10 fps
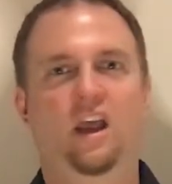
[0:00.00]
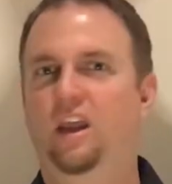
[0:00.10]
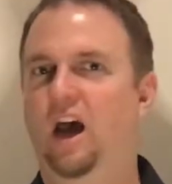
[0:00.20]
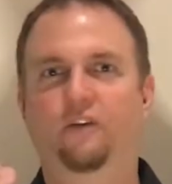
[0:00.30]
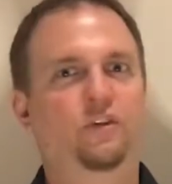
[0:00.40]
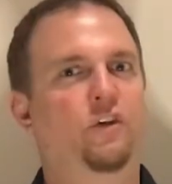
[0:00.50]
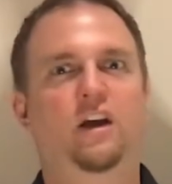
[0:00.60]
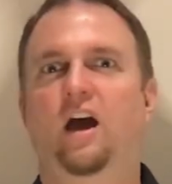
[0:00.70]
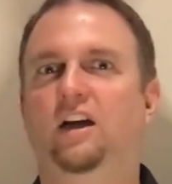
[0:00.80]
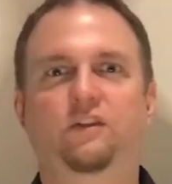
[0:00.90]
You have
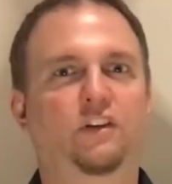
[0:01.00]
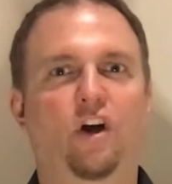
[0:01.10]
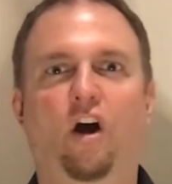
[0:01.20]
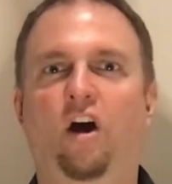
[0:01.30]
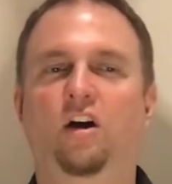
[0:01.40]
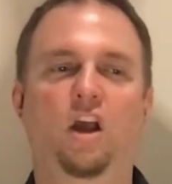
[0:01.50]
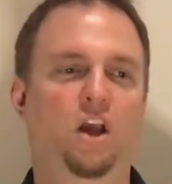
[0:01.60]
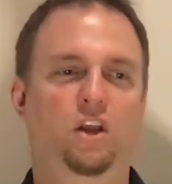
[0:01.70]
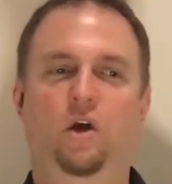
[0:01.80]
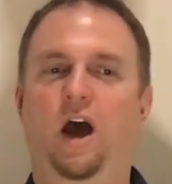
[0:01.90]
to activate the heart.
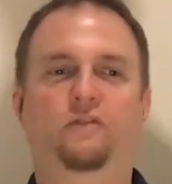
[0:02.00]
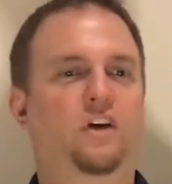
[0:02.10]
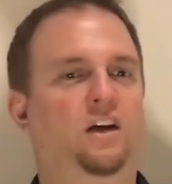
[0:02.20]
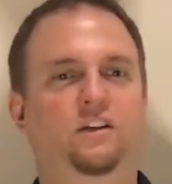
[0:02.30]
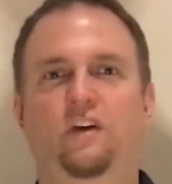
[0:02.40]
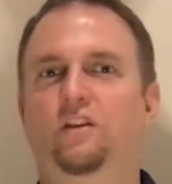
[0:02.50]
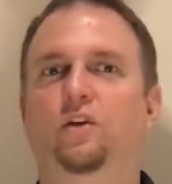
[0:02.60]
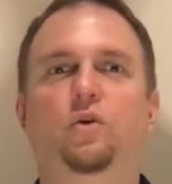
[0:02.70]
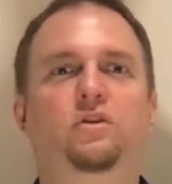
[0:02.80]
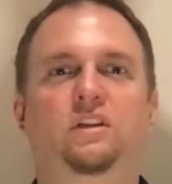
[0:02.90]
You have to activate the
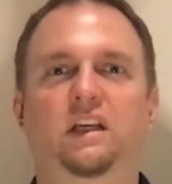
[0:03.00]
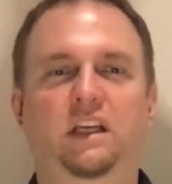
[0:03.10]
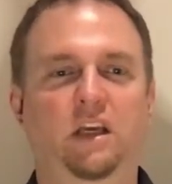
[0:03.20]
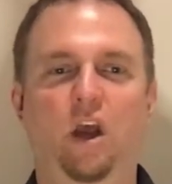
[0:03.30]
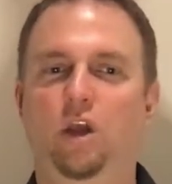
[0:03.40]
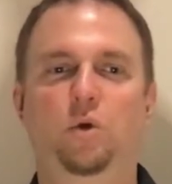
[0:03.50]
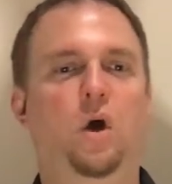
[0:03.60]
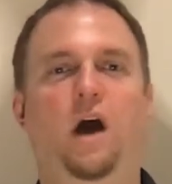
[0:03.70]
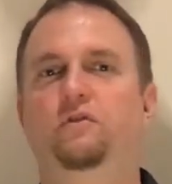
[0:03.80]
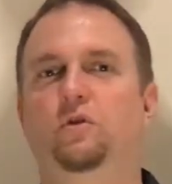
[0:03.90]
kundalini. You
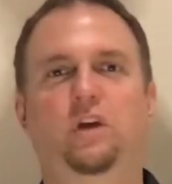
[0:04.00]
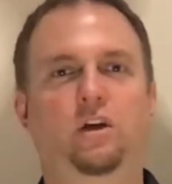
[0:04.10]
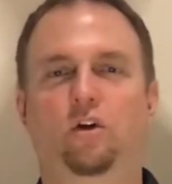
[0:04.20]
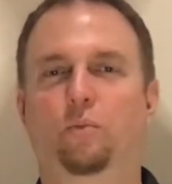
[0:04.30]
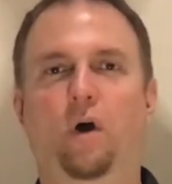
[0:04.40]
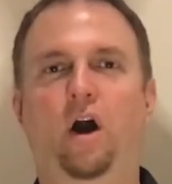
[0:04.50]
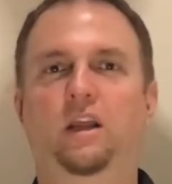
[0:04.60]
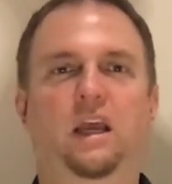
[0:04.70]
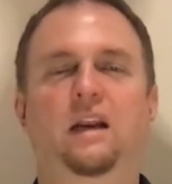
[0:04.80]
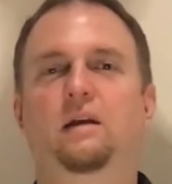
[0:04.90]
have to get your body
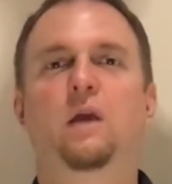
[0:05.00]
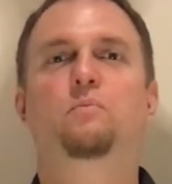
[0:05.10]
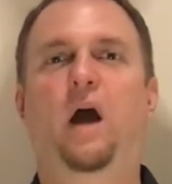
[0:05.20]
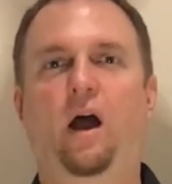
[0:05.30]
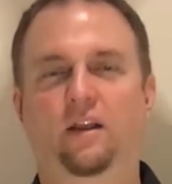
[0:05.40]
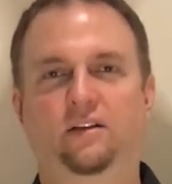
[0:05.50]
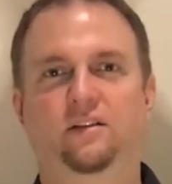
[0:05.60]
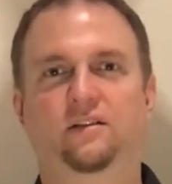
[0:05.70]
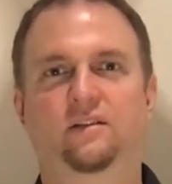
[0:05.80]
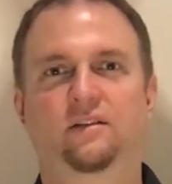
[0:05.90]
in
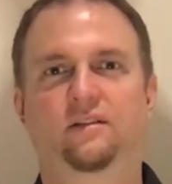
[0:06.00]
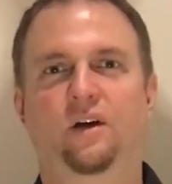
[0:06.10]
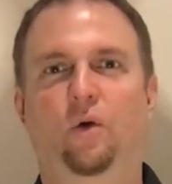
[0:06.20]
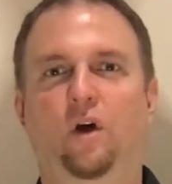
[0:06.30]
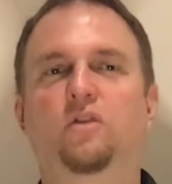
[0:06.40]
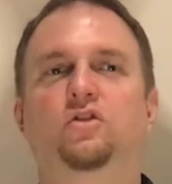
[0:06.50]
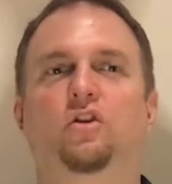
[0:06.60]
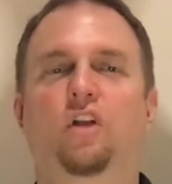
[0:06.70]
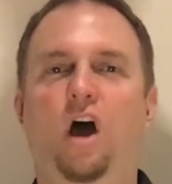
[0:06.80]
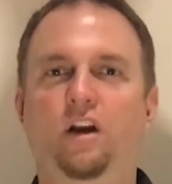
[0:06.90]
balance. Okay, there's a
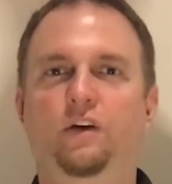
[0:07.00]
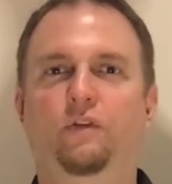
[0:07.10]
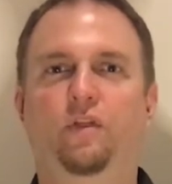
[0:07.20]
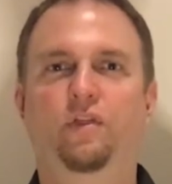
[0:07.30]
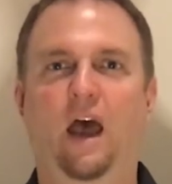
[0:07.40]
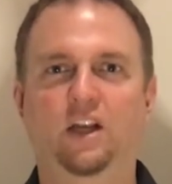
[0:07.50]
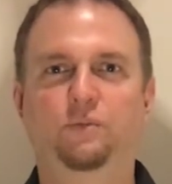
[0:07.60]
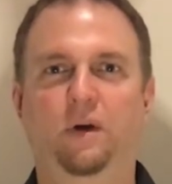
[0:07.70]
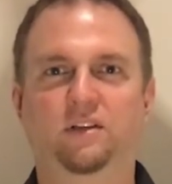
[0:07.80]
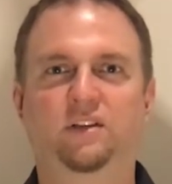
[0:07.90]
lot of different
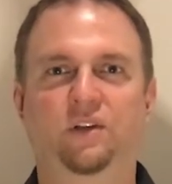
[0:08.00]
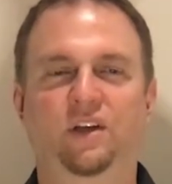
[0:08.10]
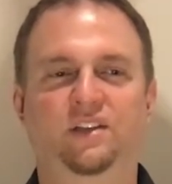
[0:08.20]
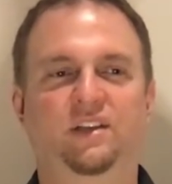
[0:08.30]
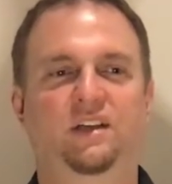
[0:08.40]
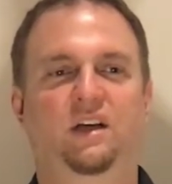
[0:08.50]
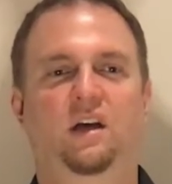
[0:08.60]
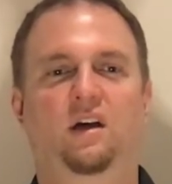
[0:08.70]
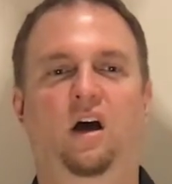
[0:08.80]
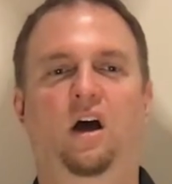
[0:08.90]
aspects to this.
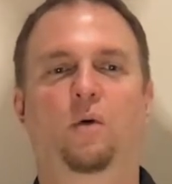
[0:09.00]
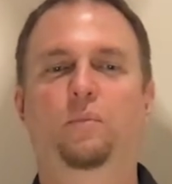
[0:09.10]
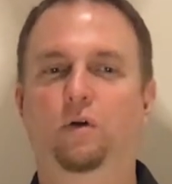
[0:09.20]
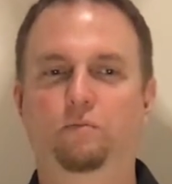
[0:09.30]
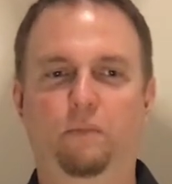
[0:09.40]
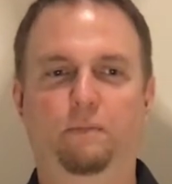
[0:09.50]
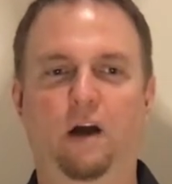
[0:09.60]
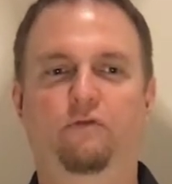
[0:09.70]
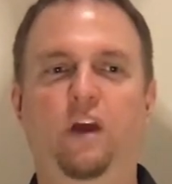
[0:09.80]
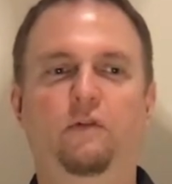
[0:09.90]
But my
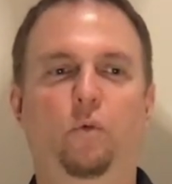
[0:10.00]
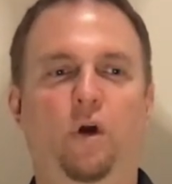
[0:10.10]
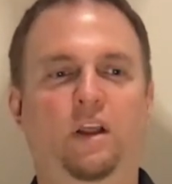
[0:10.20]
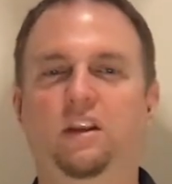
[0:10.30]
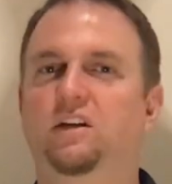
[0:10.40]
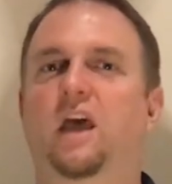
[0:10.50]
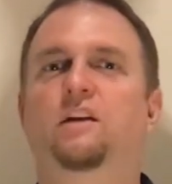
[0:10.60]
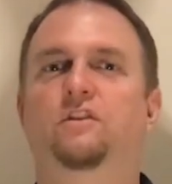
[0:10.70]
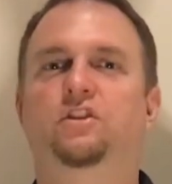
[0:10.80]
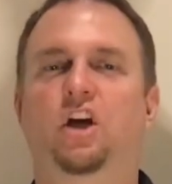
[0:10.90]
favorite one at the end
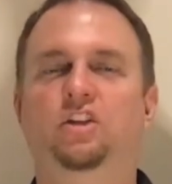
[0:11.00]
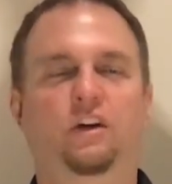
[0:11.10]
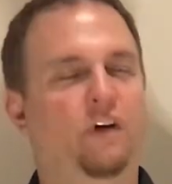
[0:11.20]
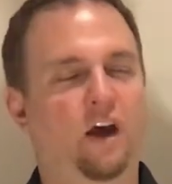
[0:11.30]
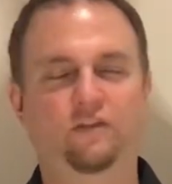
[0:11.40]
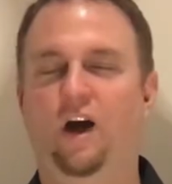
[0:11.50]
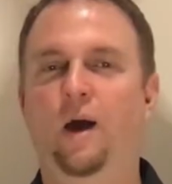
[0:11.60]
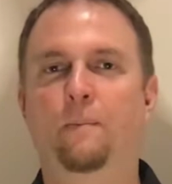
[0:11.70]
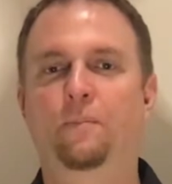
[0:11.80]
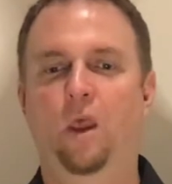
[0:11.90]
of a session, if I have
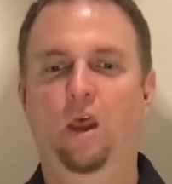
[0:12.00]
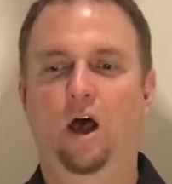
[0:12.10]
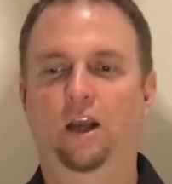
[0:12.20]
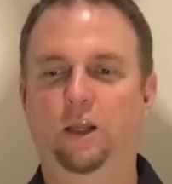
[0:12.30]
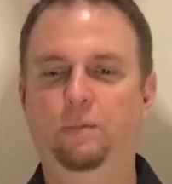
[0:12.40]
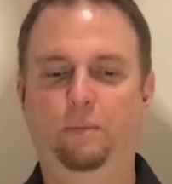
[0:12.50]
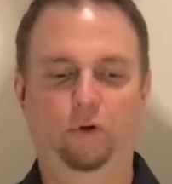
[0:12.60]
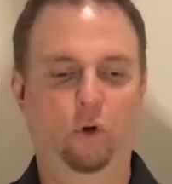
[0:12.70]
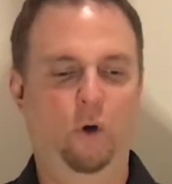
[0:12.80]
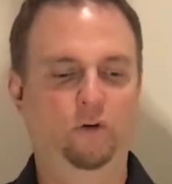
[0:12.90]
time, I get people
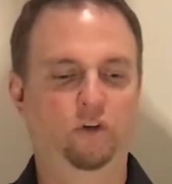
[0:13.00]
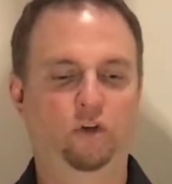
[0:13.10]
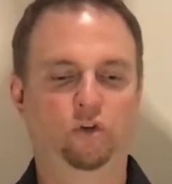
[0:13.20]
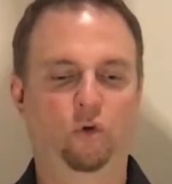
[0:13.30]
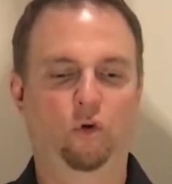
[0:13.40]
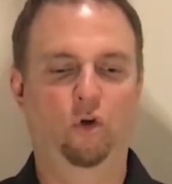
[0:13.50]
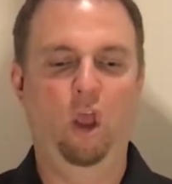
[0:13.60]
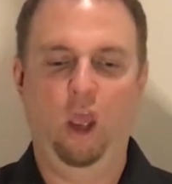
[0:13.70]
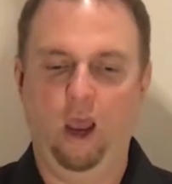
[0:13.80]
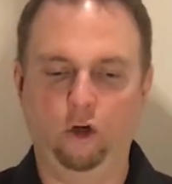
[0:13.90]
to go out to their soul
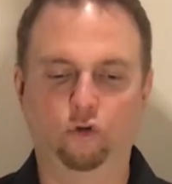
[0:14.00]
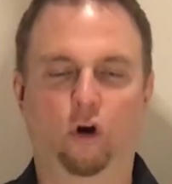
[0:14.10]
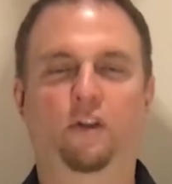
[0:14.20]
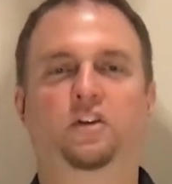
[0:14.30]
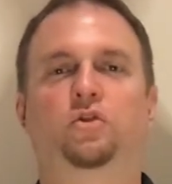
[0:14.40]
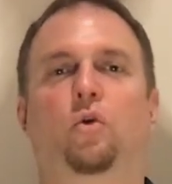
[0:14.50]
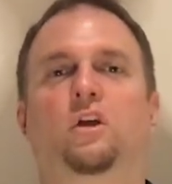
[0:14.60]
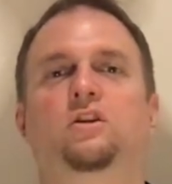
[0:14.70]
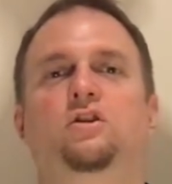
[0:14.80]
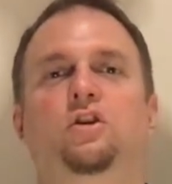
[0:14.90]
and draw that soul
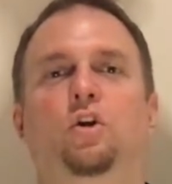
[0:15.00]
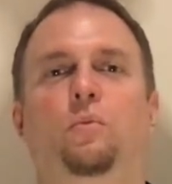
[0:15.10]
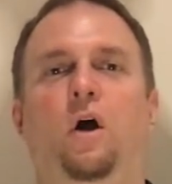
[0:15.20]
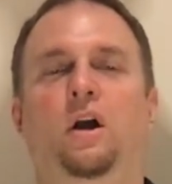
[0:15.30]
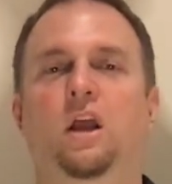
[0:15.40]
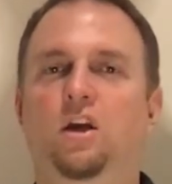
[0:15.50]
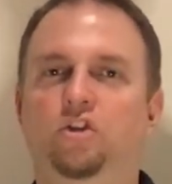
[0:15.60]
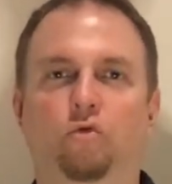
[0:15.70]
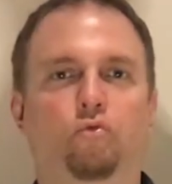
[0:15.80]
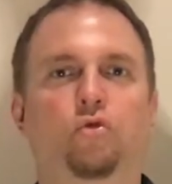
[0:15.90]
into their body
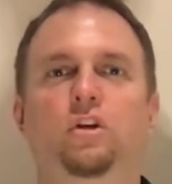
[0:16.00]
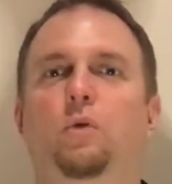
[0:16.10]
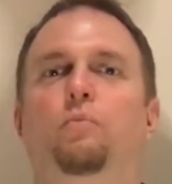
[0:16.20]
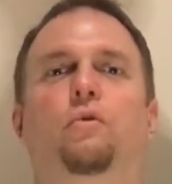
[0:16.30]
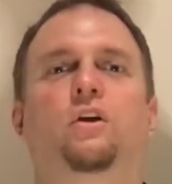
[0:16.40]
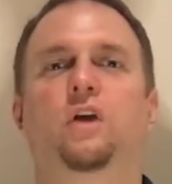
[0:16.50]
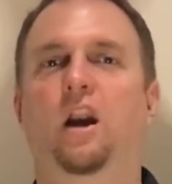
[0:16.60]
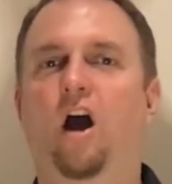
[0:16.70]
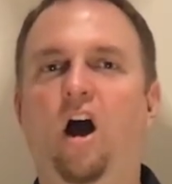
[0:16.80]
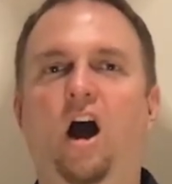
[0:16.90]
to really bring that
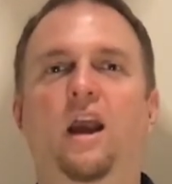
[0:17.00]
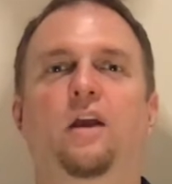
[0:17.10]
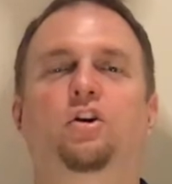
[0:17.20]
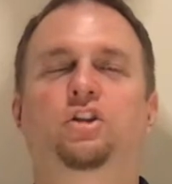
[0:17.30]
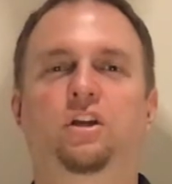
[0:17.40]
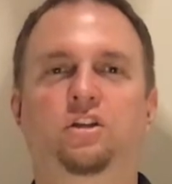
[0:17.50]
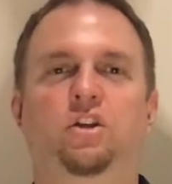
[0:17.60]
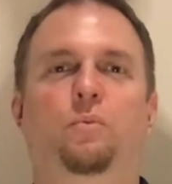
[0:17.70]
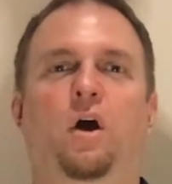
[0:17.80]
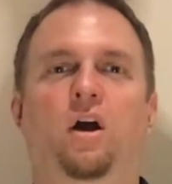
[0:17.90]
high energy into
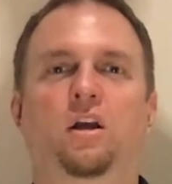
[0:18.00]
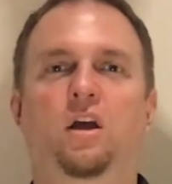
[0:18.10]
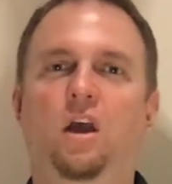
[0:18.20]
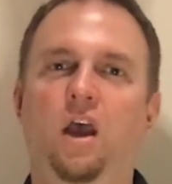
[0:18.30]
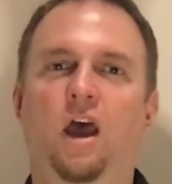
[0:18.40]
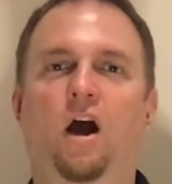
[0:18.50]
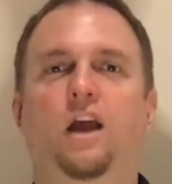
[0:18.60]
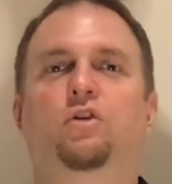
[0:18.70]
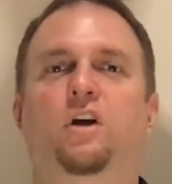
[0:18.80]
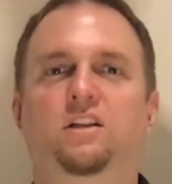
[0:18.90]
the body and high
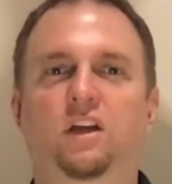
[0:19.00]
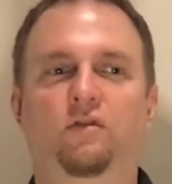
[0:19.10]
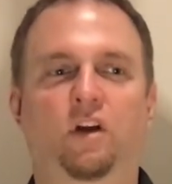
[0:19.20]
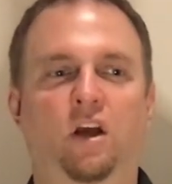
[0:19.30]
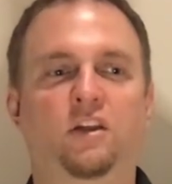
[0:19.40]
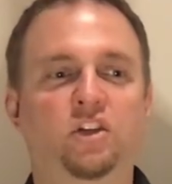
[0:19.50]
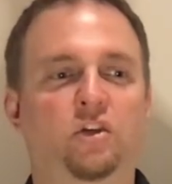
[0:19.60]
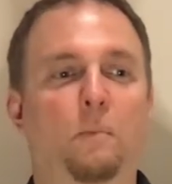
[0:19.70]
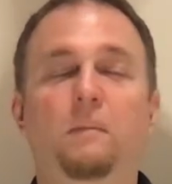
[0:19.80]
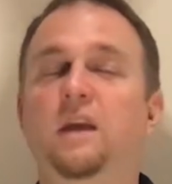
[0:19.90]
creativity. And this is
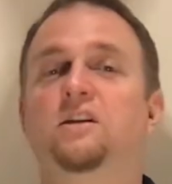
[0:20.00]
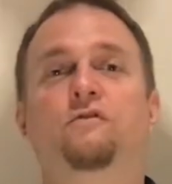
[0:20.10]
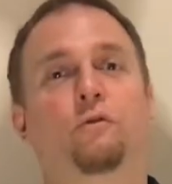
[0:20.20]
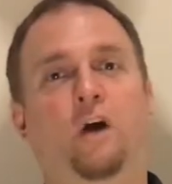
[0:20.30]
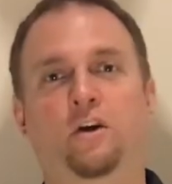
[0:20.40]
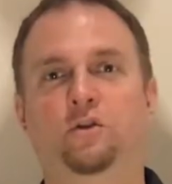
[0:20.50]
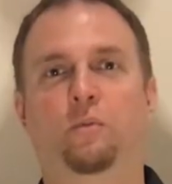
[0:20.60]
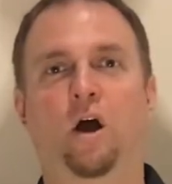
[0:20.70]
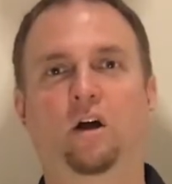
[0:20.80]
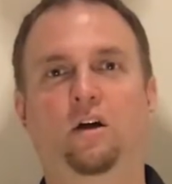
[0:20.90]
amazing for writer's
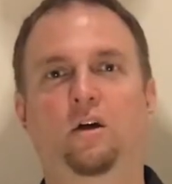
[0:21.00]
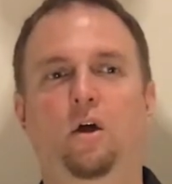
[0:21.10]
block